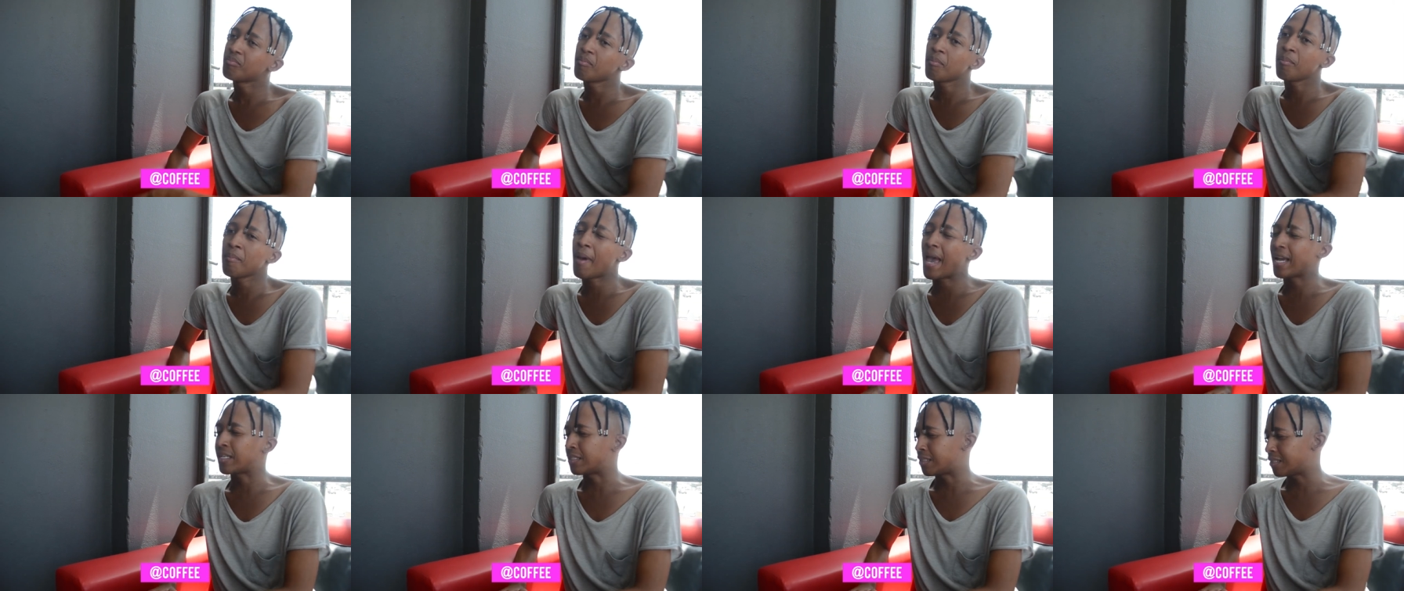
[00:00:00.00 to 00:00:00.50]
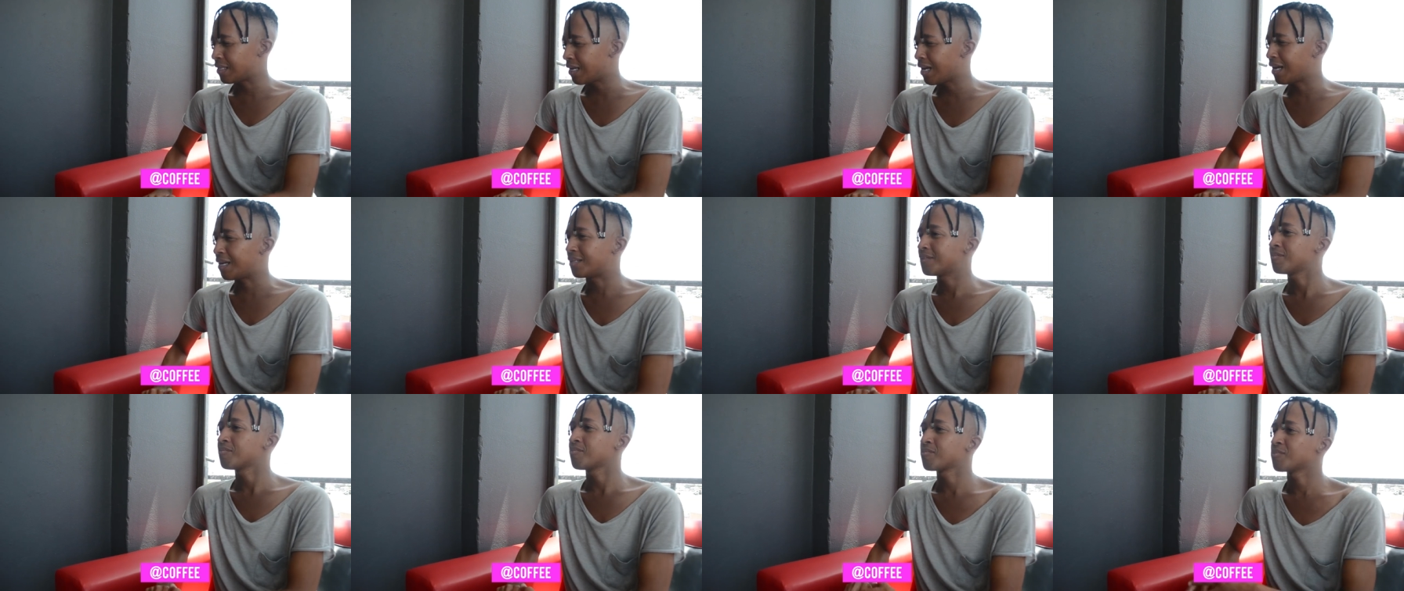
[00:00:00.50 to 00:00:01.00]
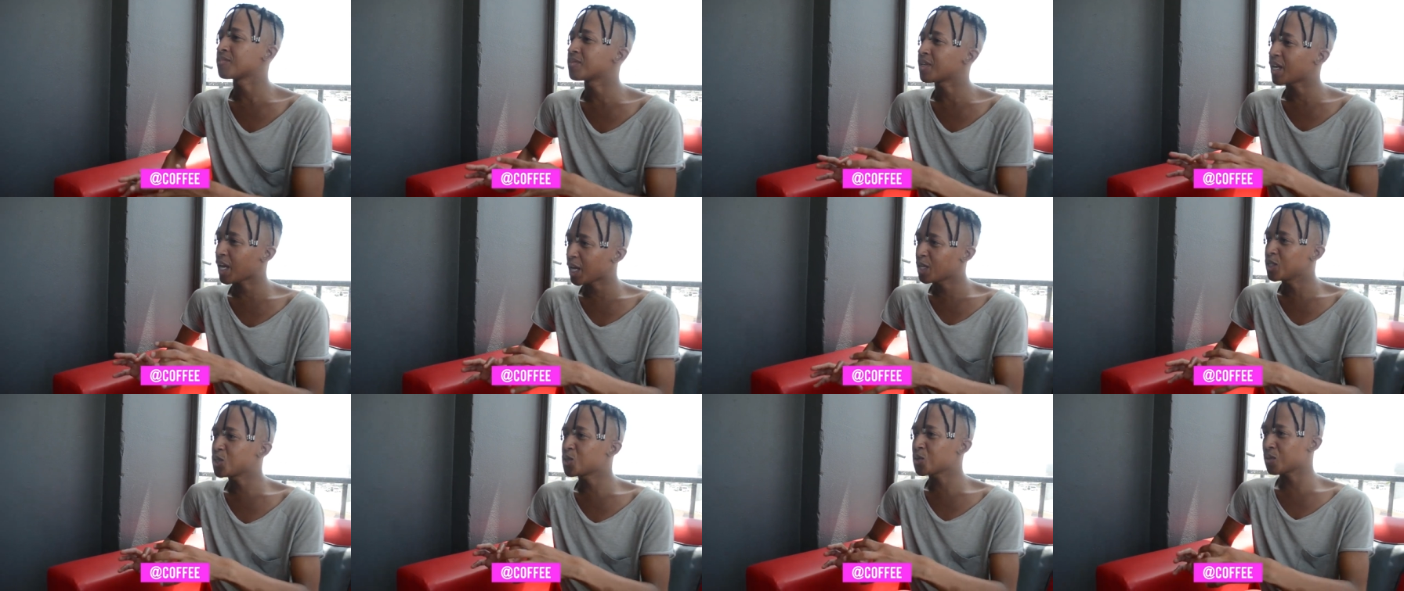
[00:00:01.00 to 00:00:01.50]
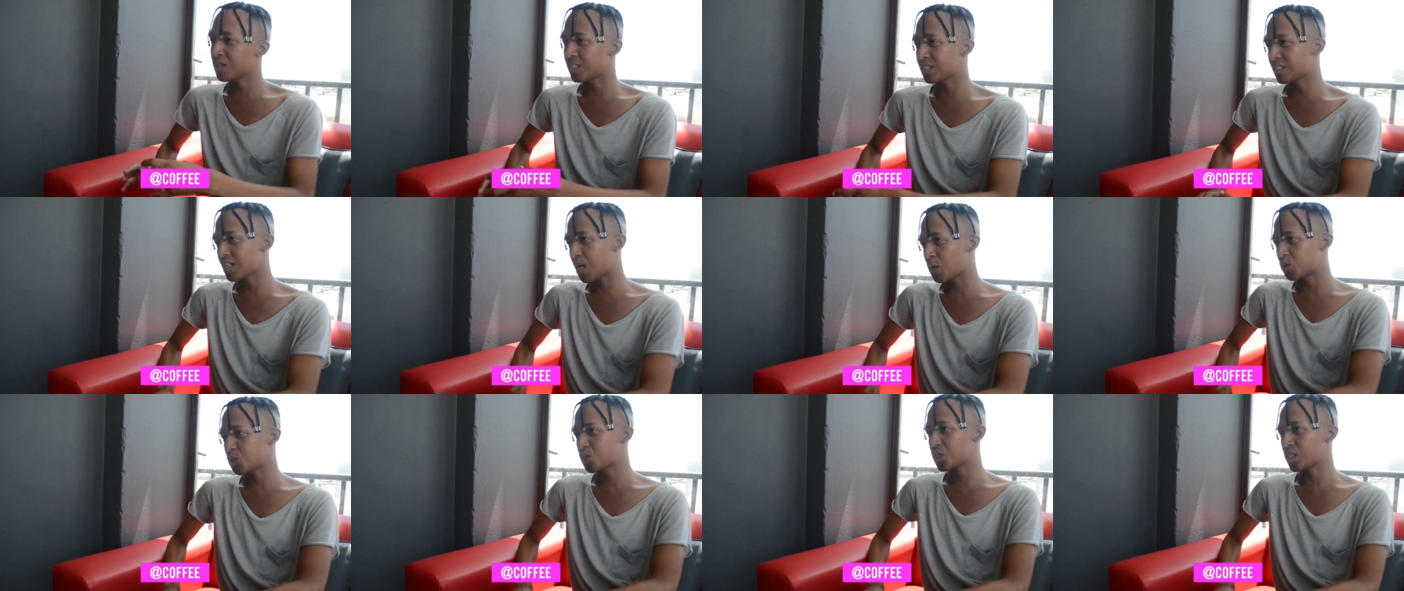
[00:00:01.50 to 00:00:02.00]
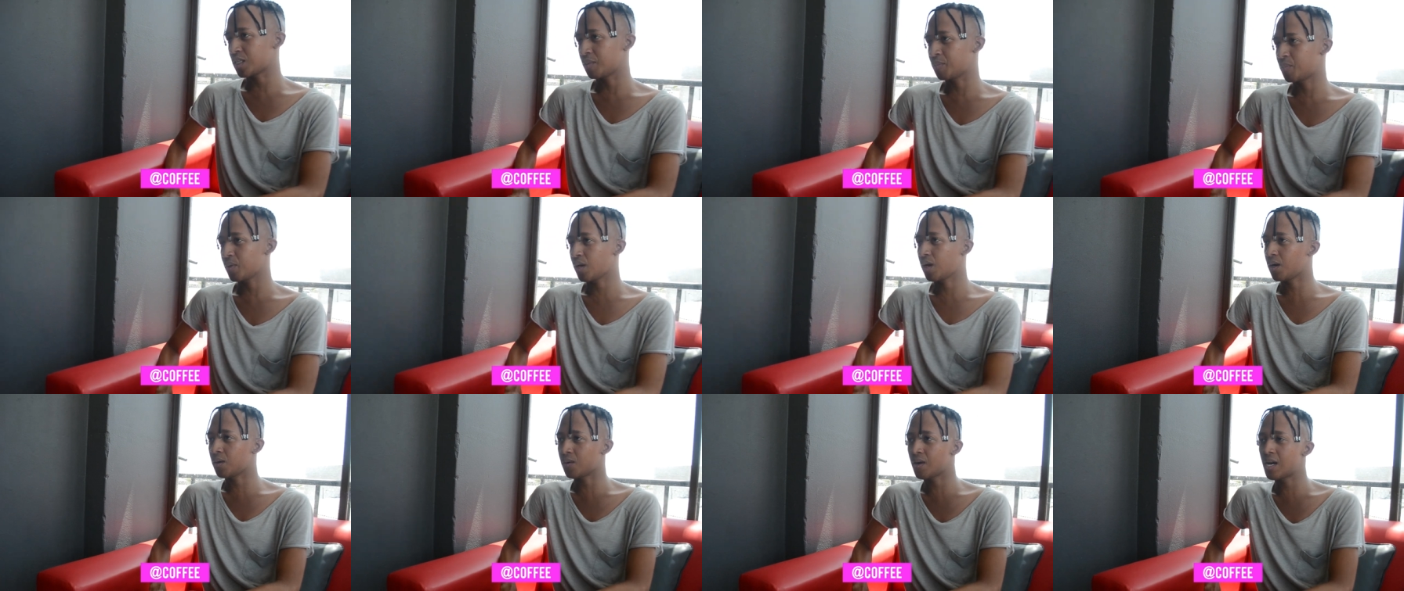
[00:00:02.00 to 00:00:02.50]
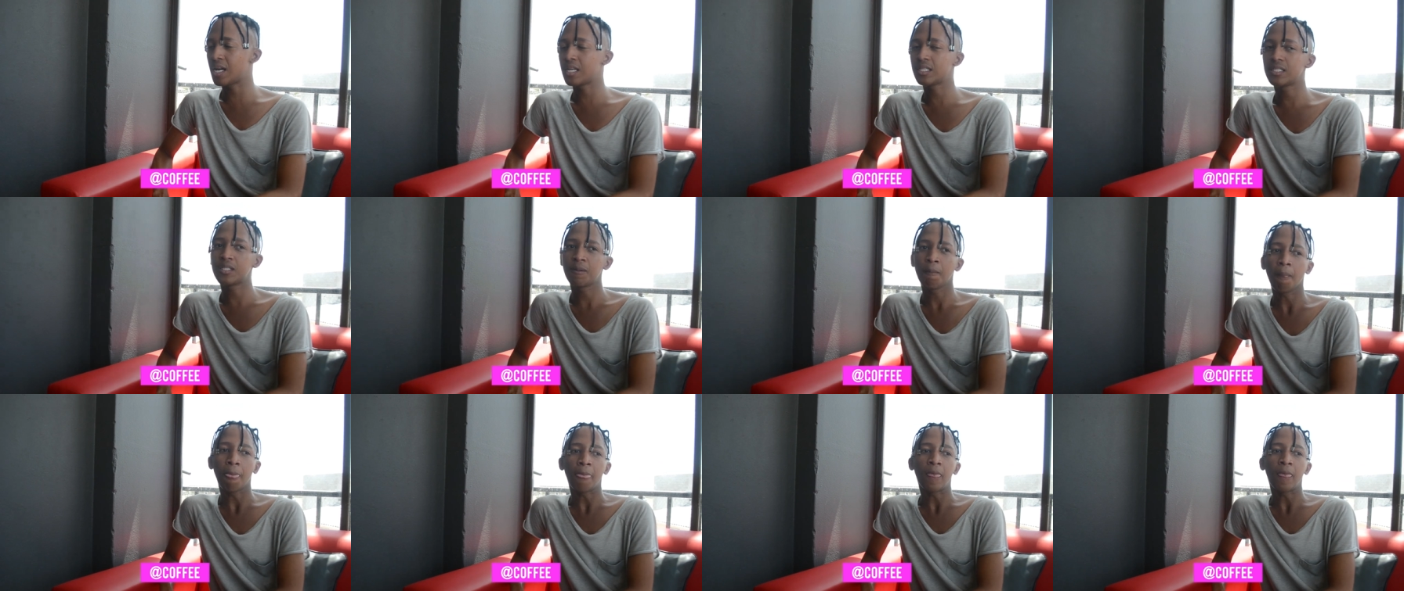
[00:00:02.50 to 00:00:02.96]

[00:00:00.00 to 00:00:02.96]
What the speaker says: MacD into the township, all right?